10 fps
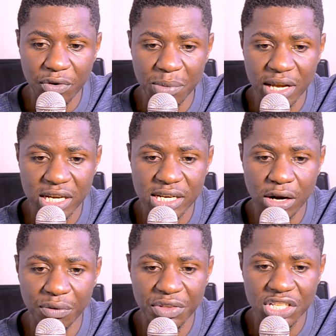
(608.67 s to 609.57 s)
remainder
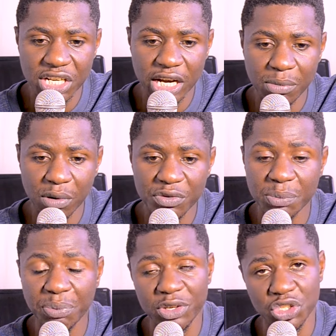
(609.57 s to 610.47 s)
of the term of
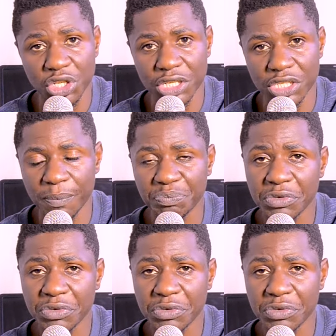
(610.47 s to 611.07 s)
the president.